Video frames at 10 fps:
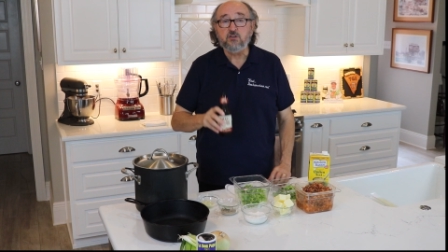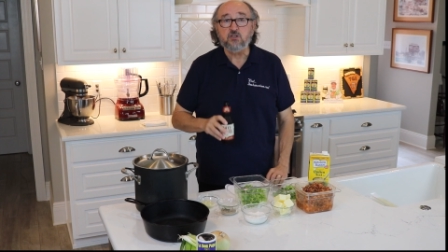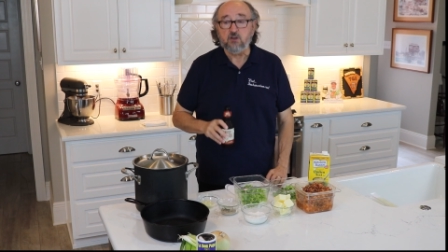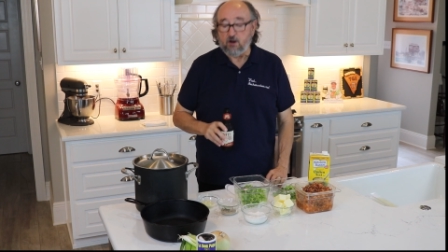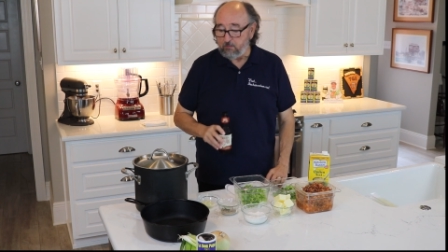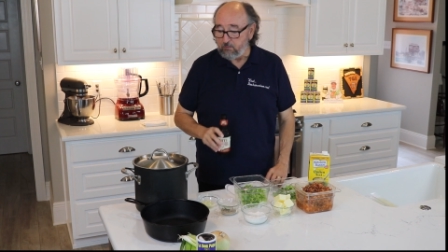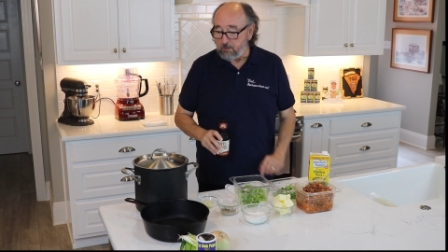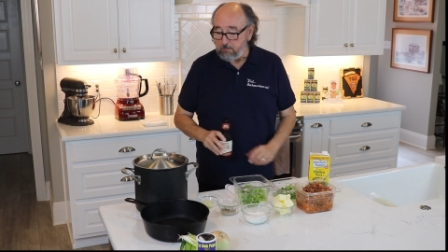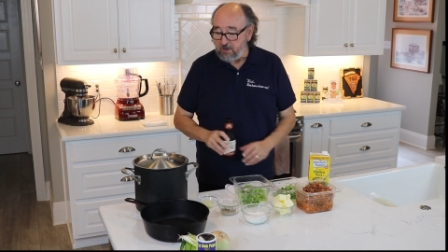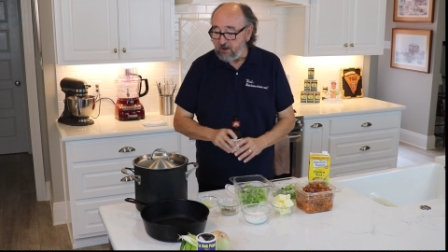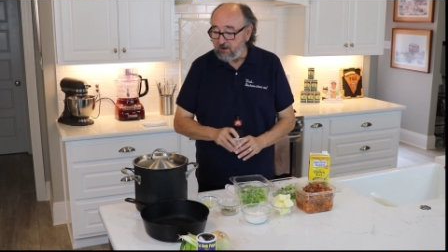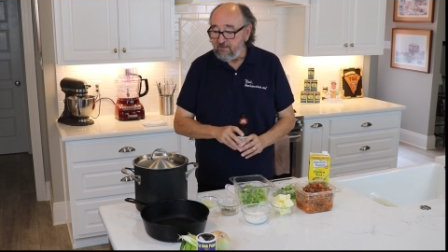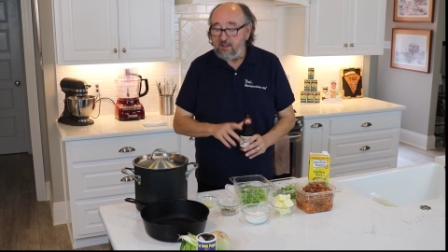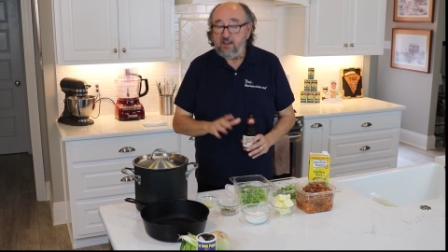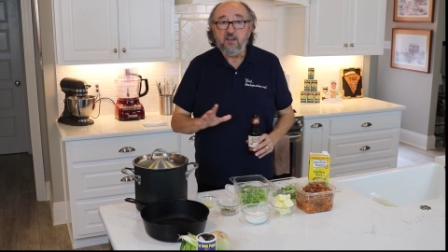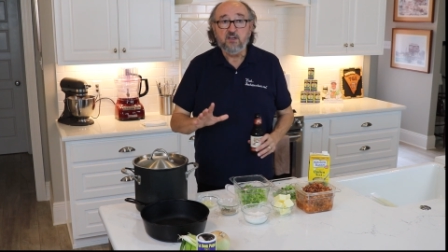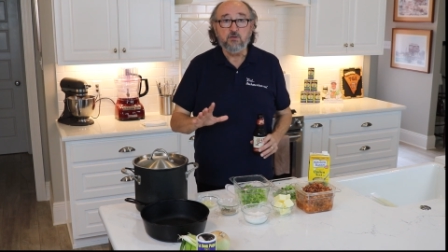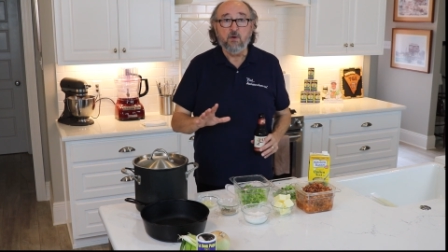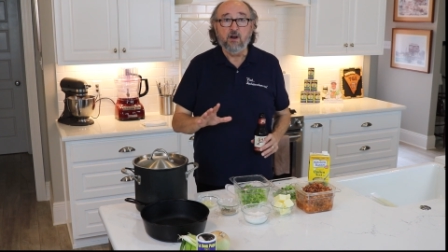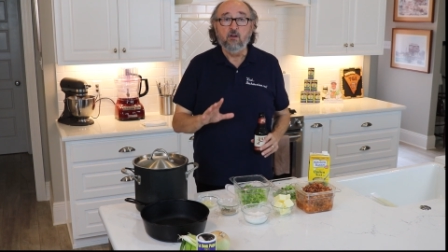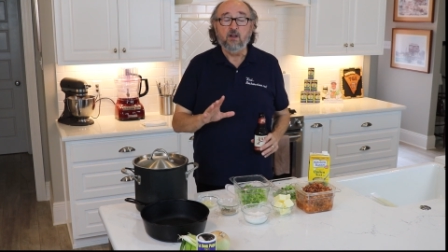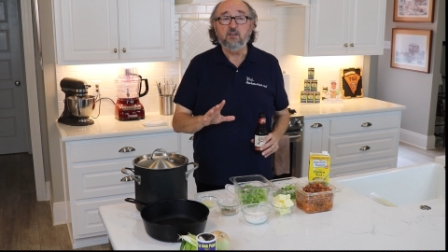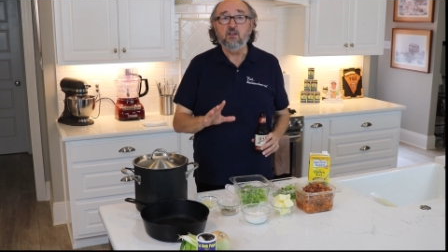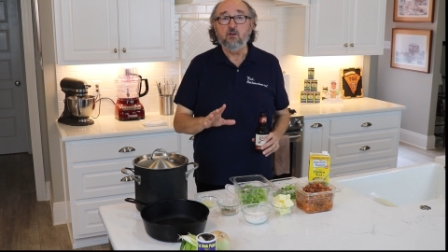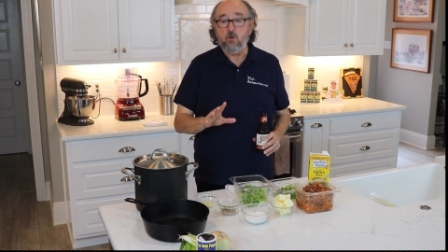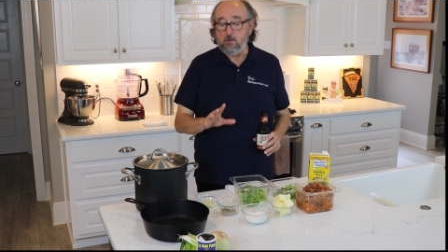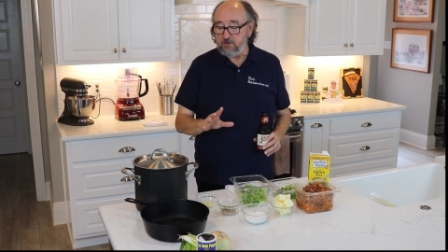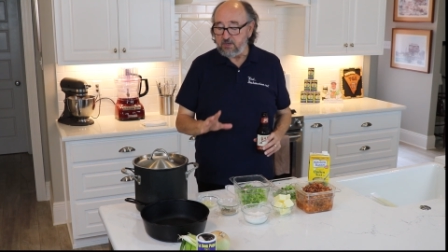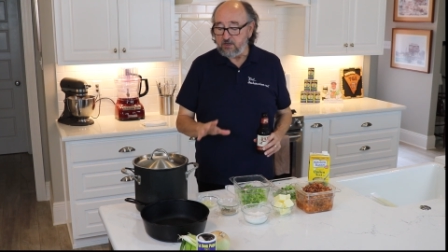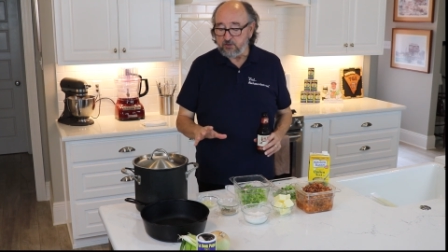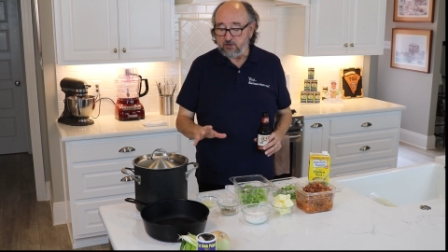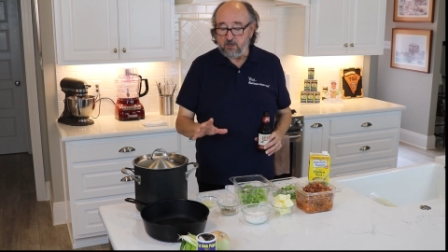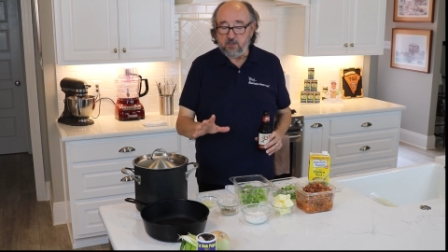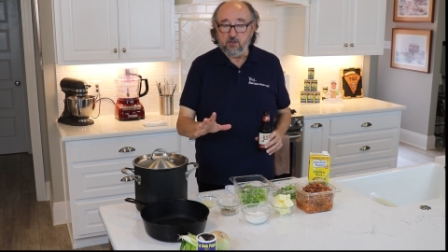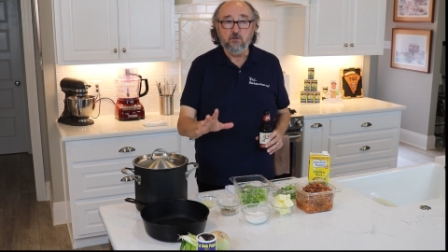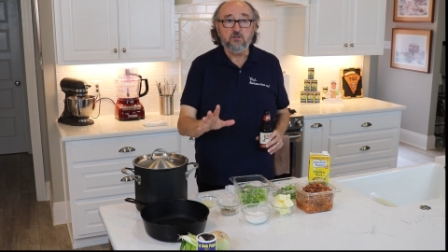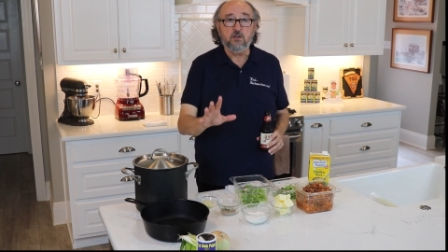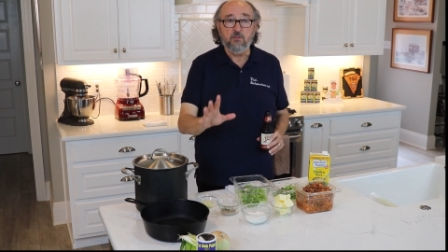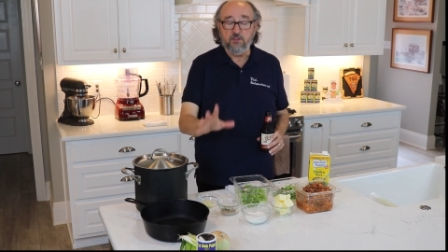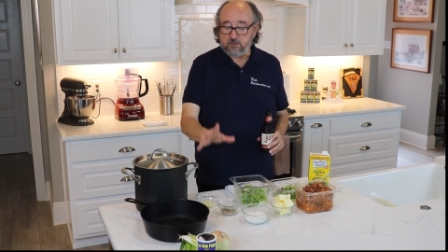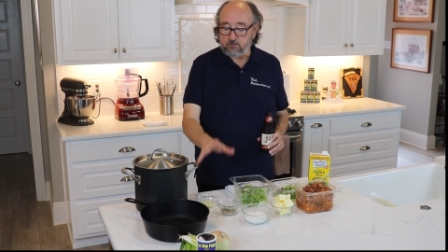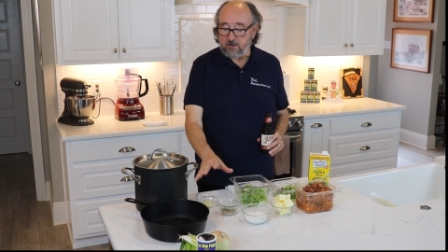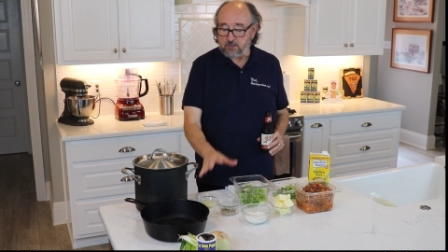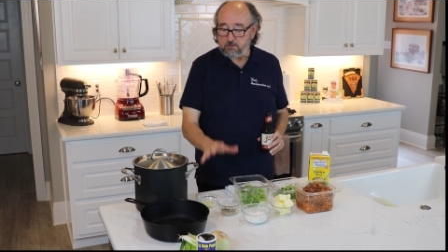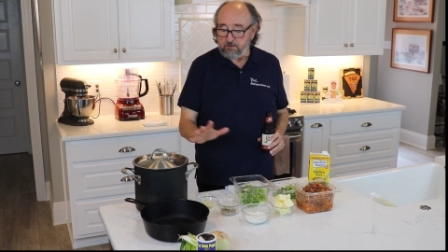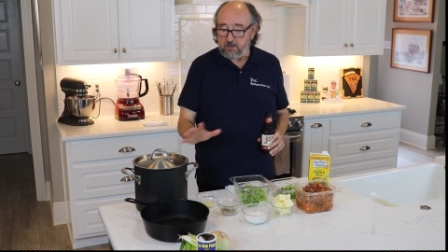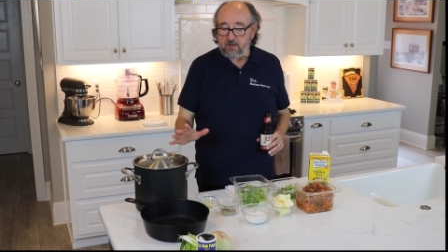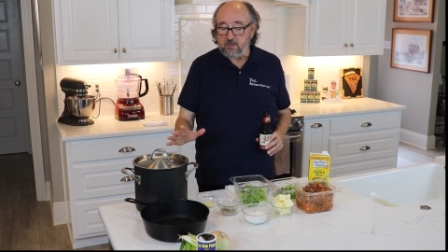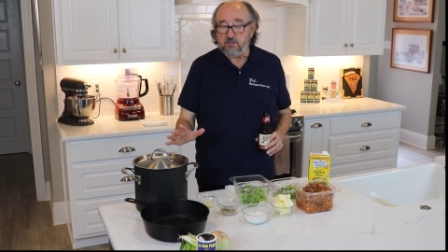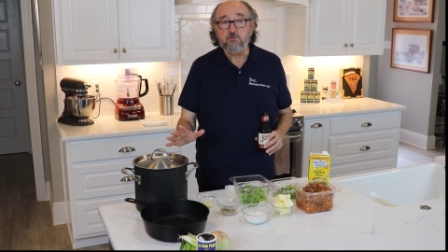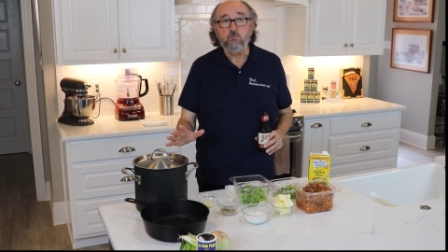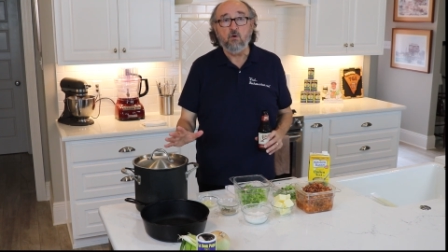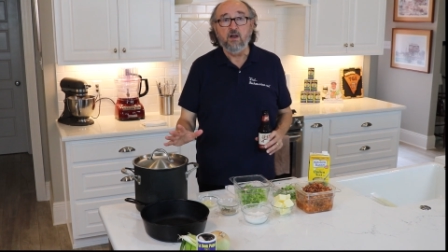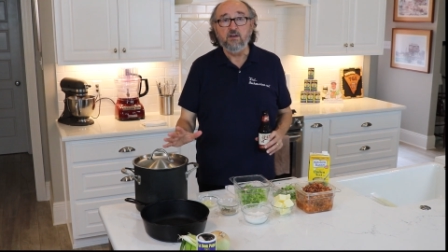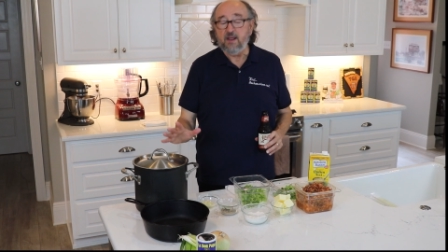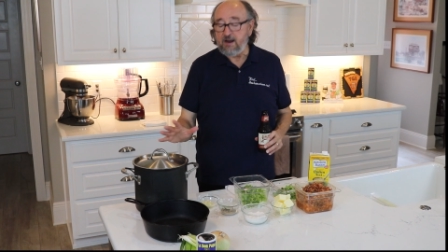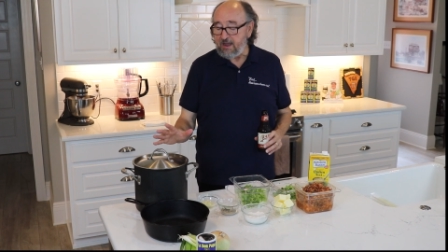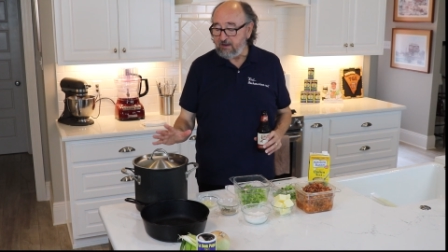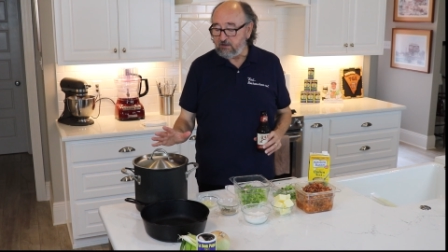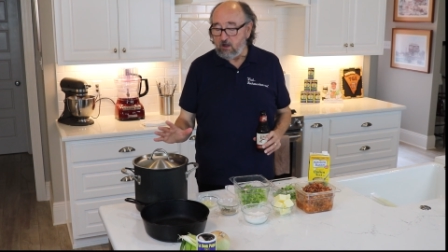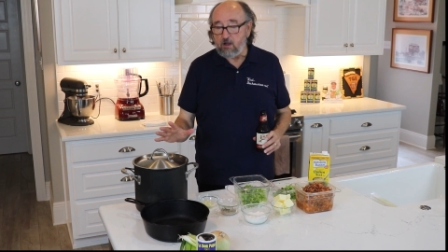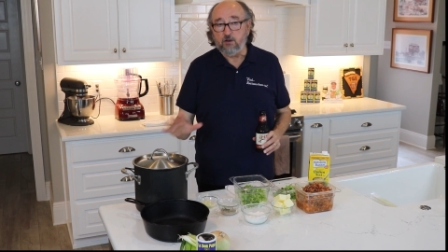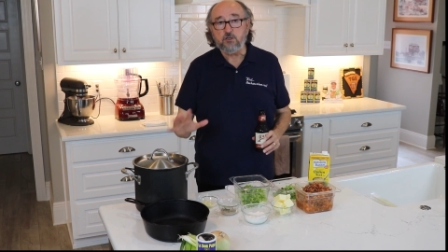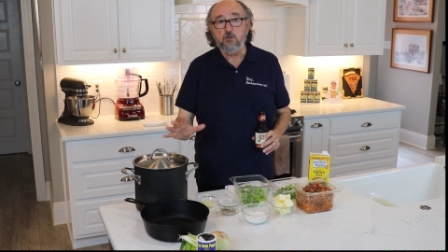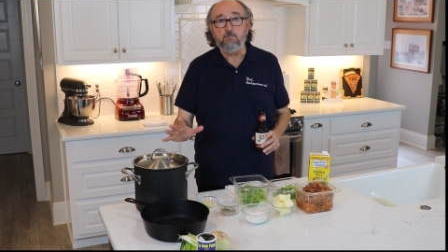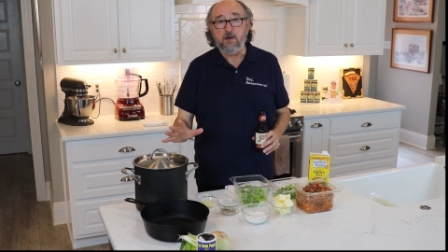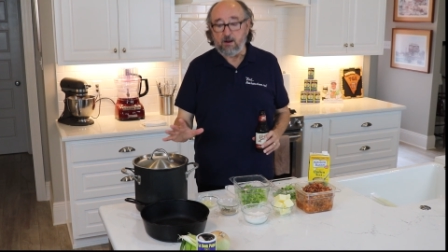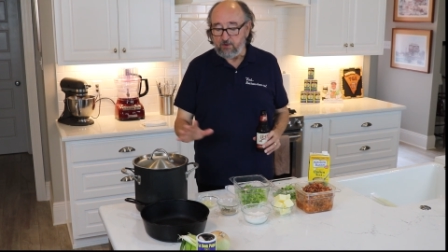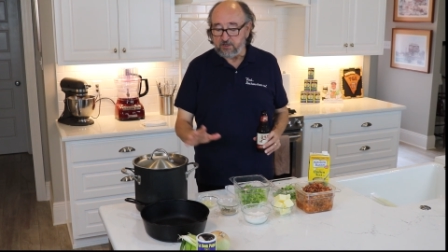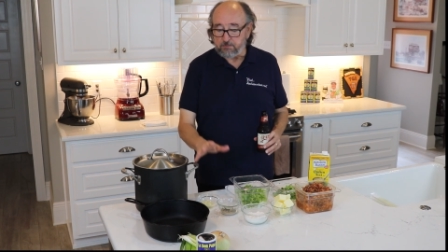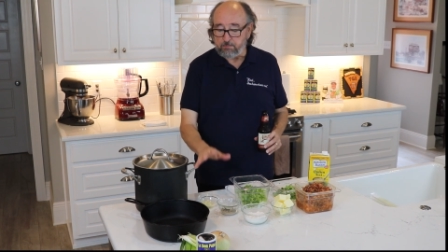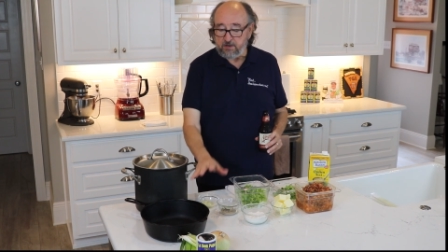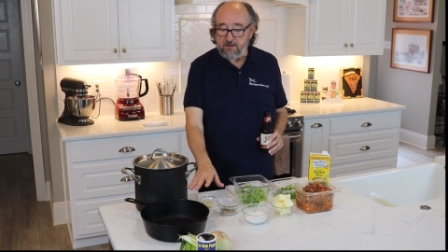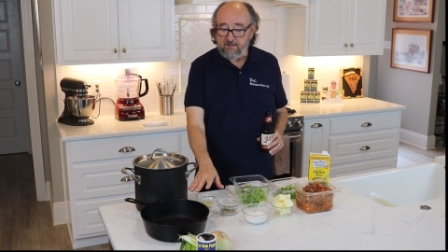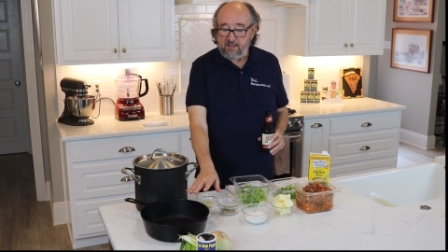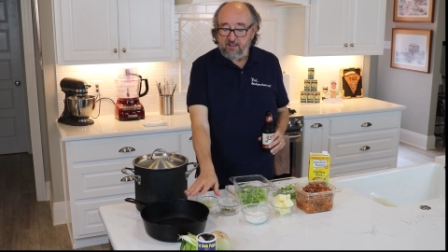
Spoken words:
you started with a beer, is you want to look at the equipment that you're going to use. So this recipe is one that I call a two-pot recipe.